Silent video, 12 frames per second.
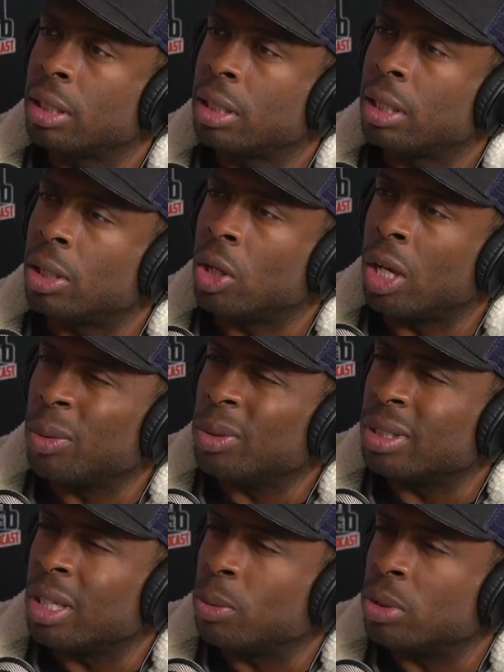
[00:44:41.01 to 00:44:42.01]
You know,
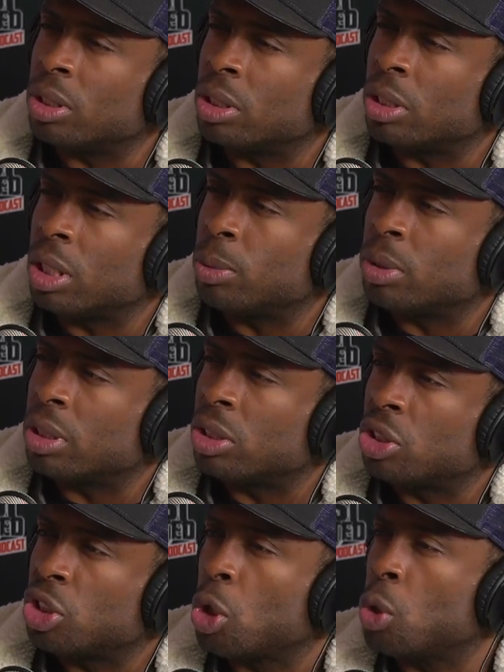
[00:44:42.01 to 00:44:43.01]
it was a
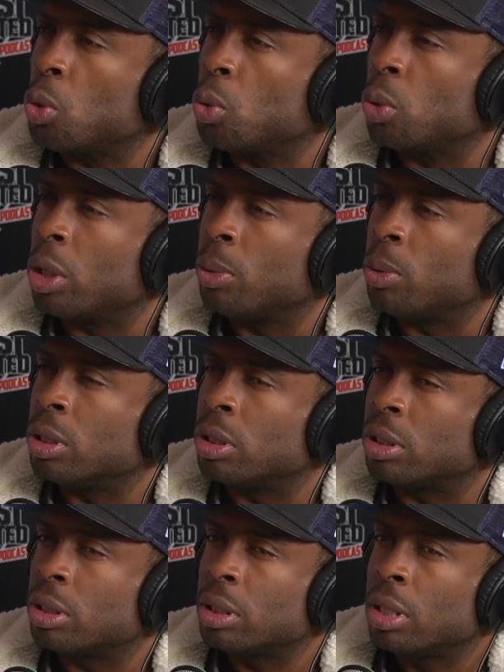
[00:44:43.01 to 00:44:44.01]
show.
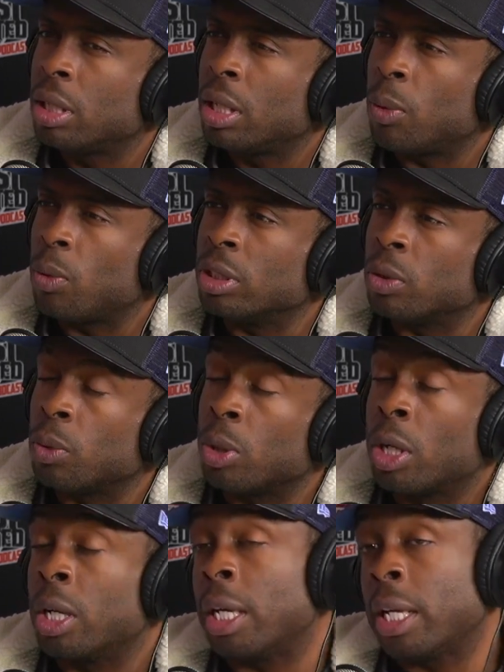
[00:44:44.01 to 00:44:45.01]
It wasn't
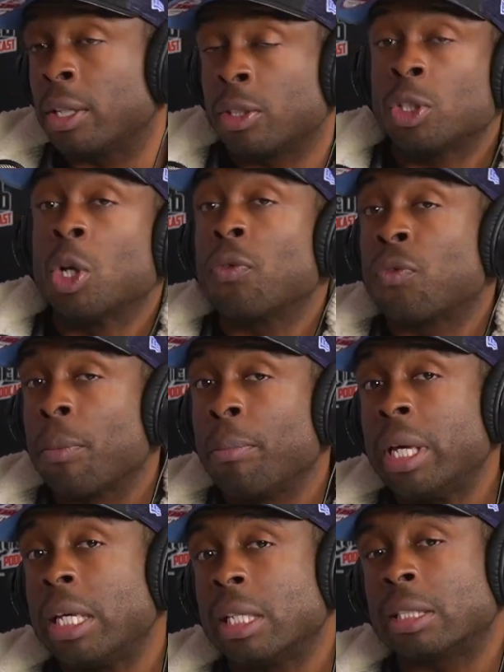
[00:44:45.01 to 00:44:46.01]
real. You know, for
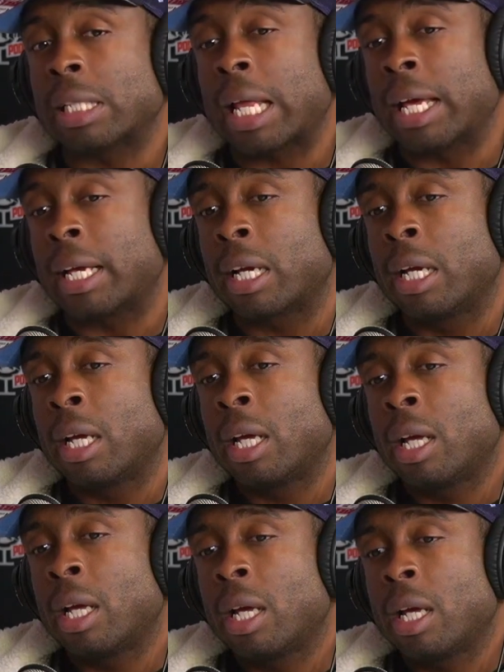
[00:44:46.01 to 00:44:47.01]
me, it's like,
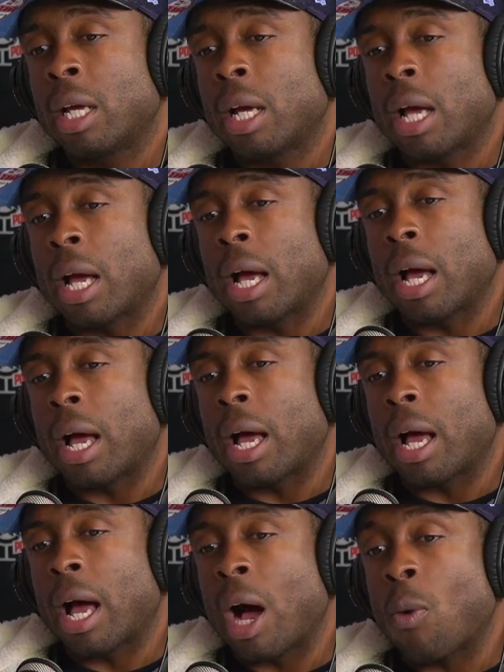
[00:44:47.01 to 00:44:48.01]

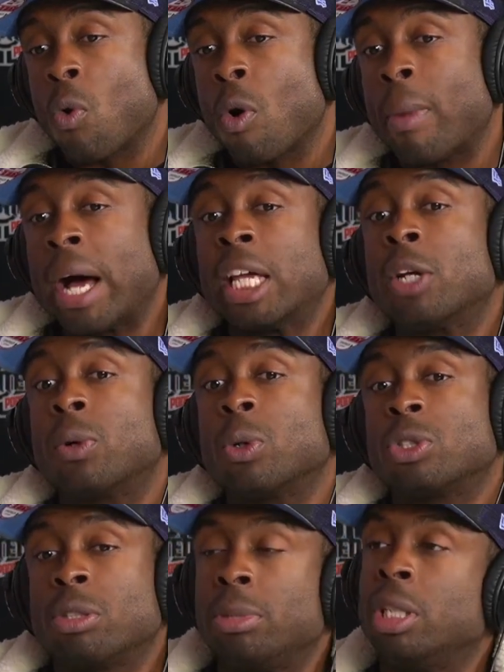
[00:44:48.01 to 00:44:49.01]
I want my
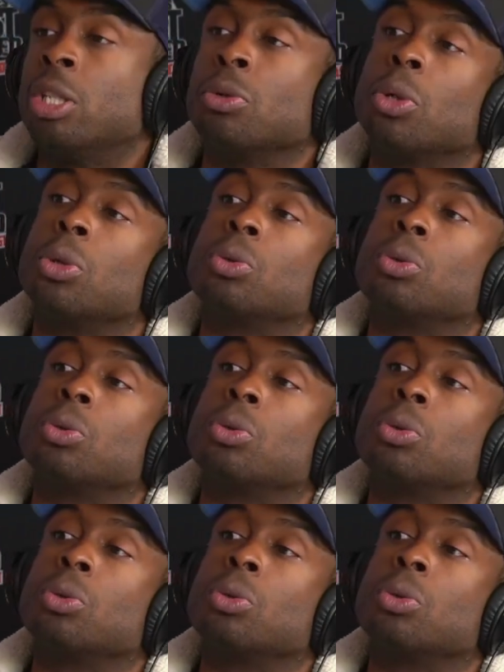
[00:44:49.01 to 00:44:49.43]
heroes to be heroes.